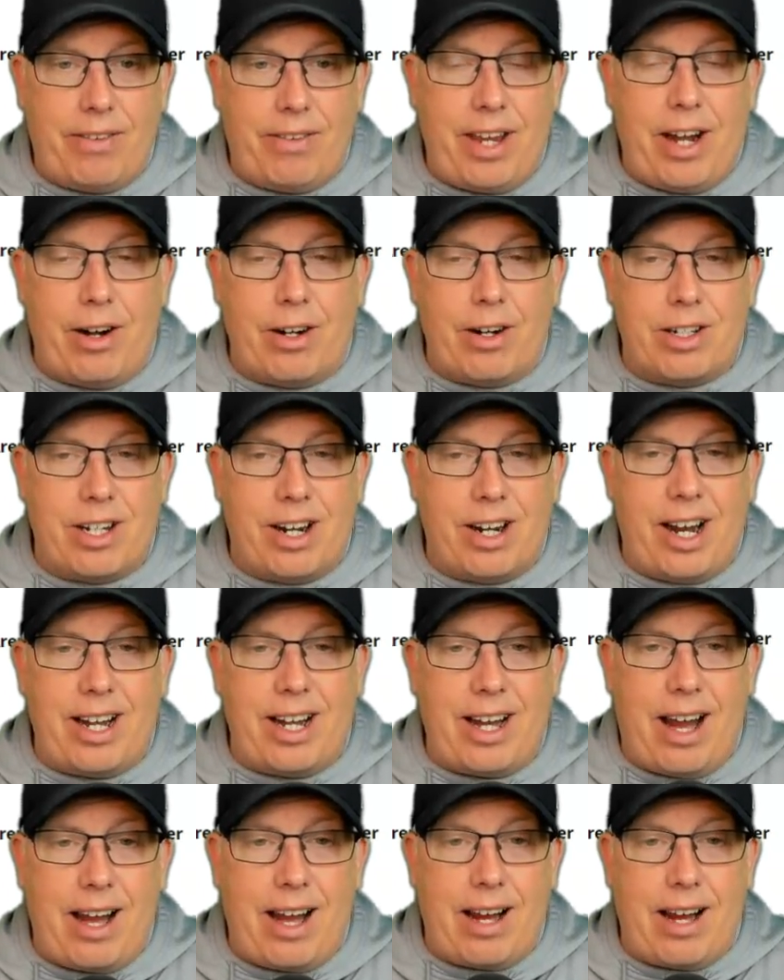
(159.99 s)
They are
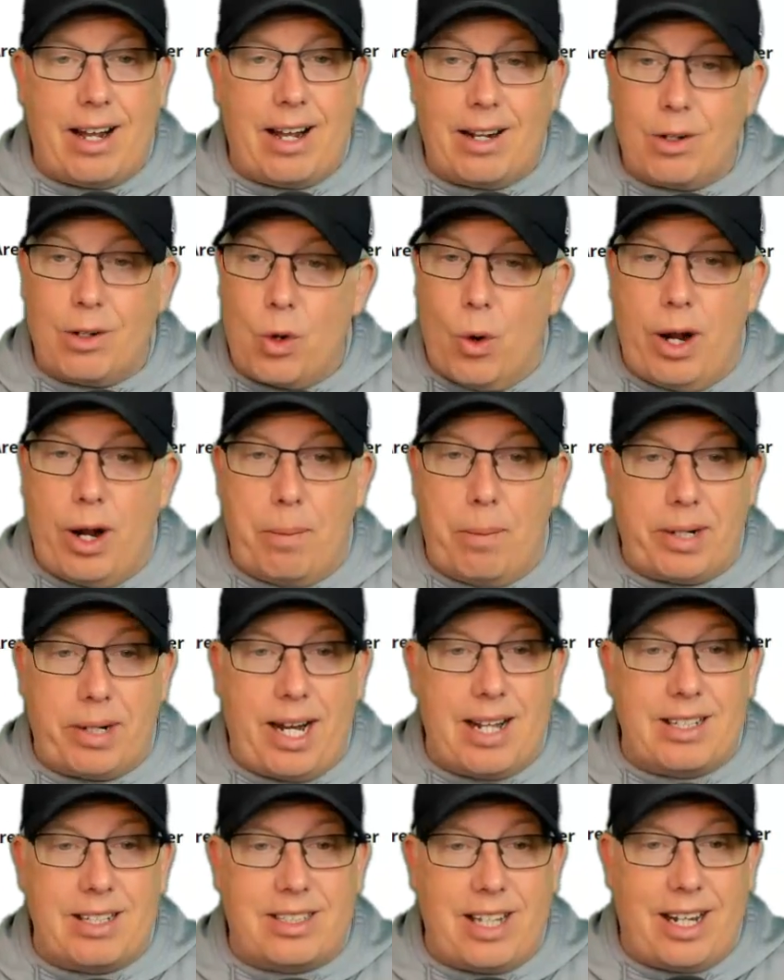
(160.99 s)
tonight going up
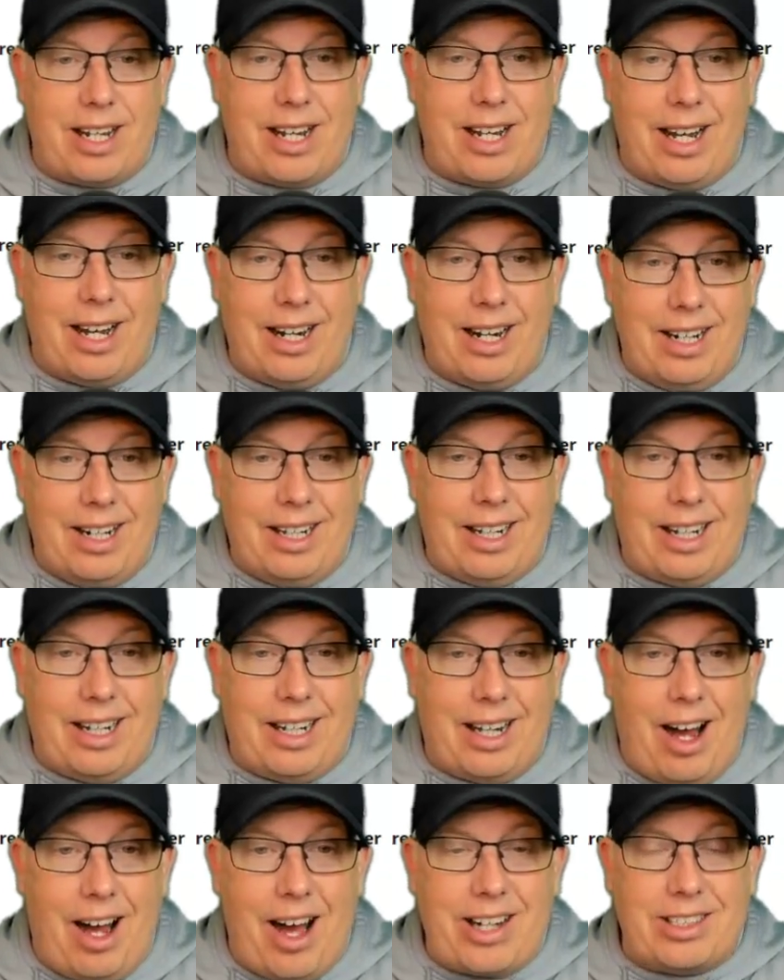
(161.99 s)
against a
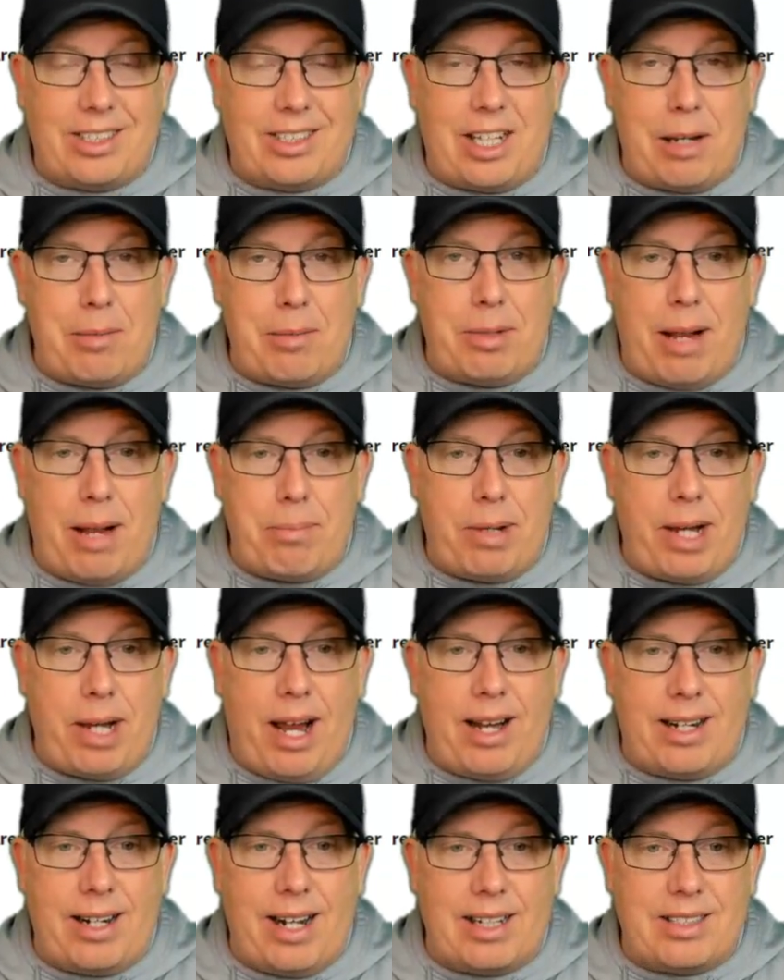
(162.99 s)
hottest team in the
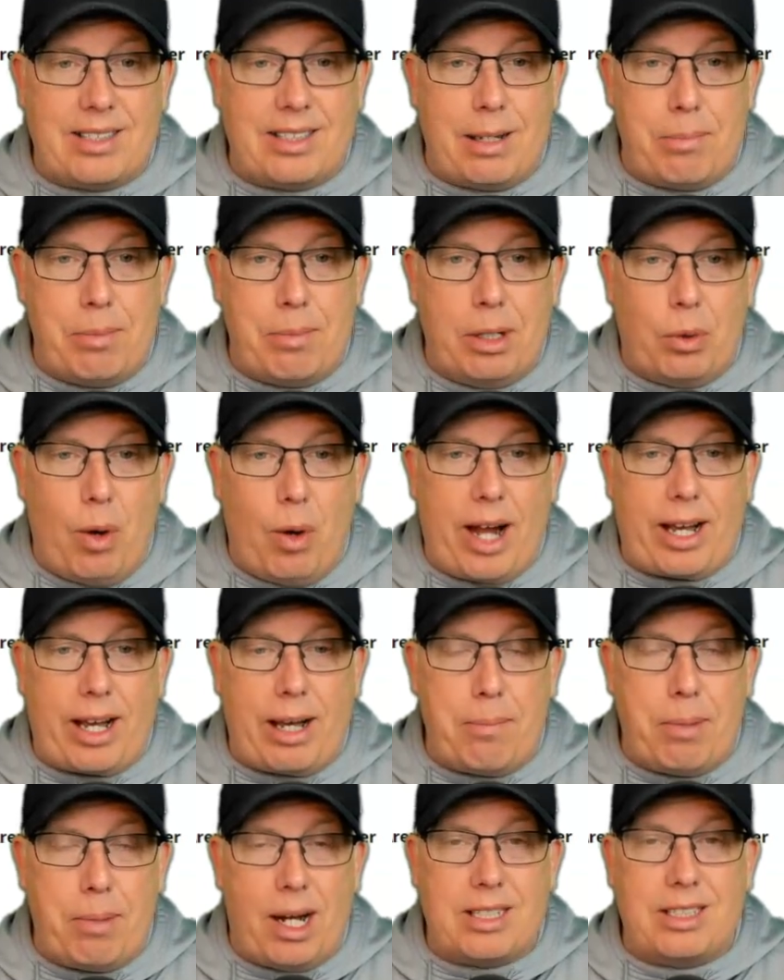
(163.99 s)
NBA, and that's the
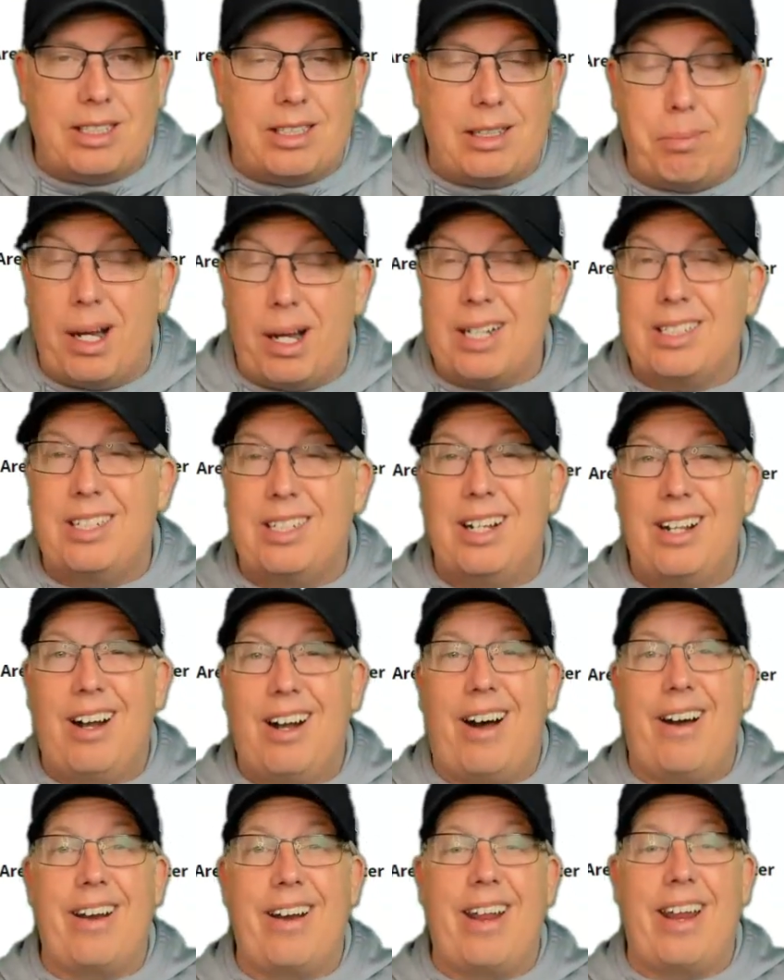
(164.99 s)
Milwaukee Bucks. The Bucks
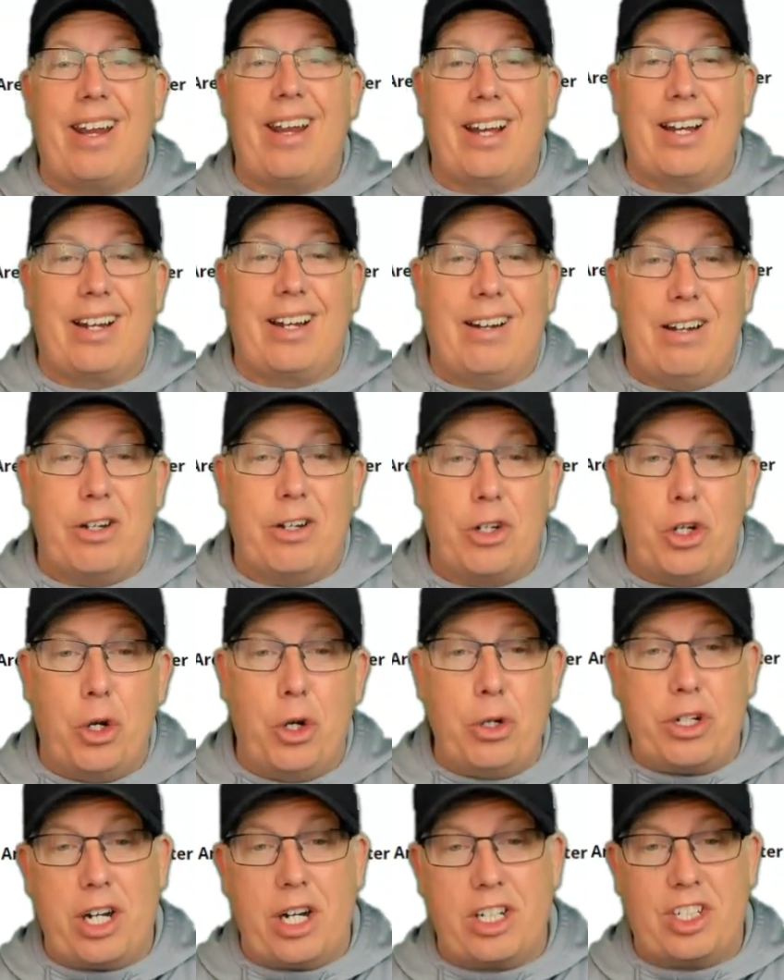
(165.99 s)
on a
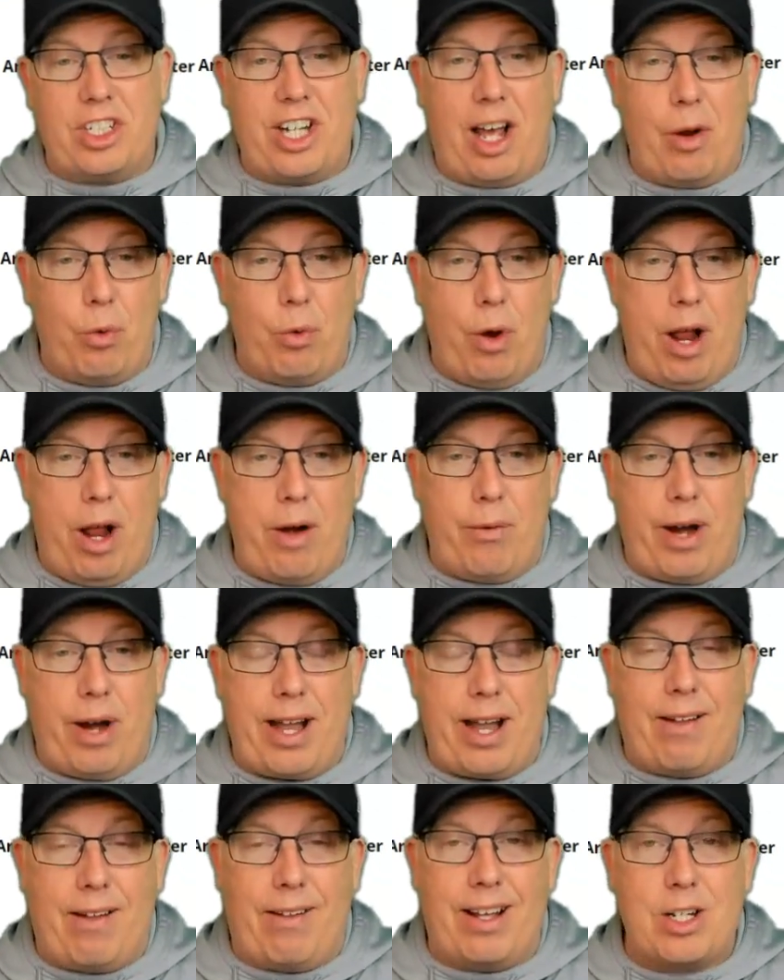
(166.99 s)
two-touchdown run
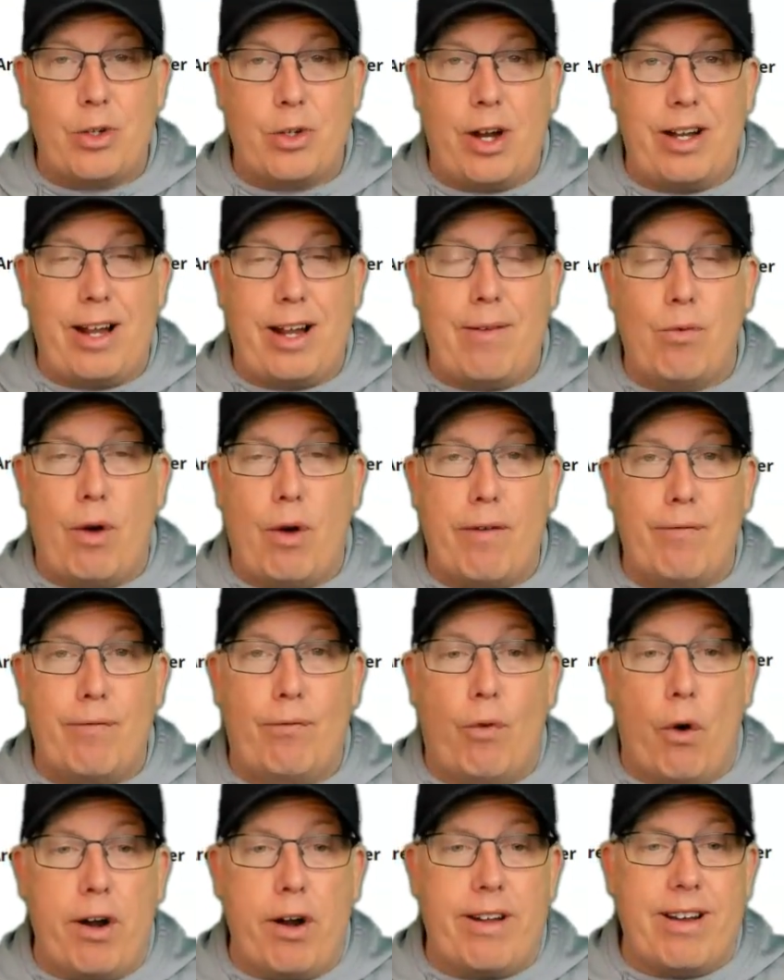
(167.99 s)
right now. That's right. They've won
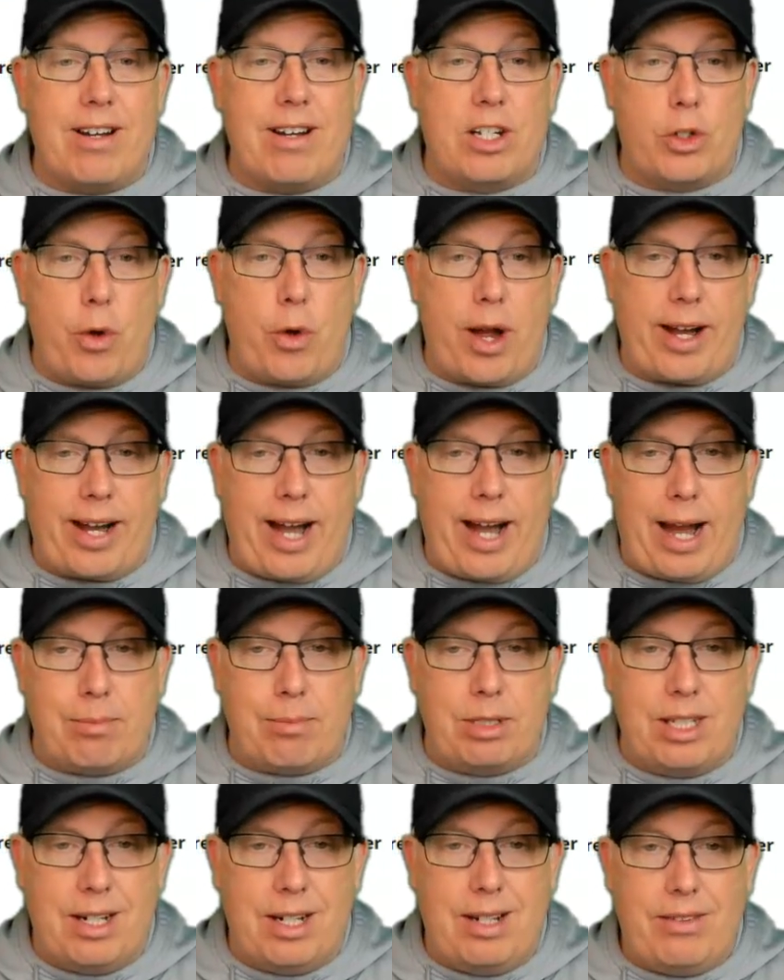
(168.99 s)
14 straight
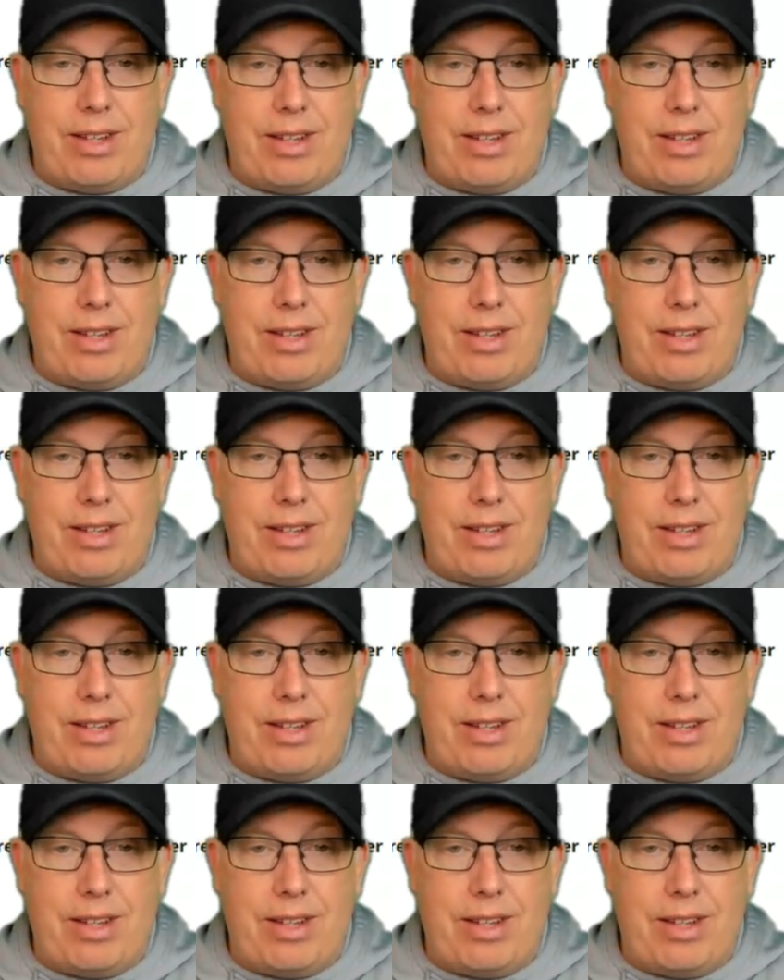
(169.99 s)
games.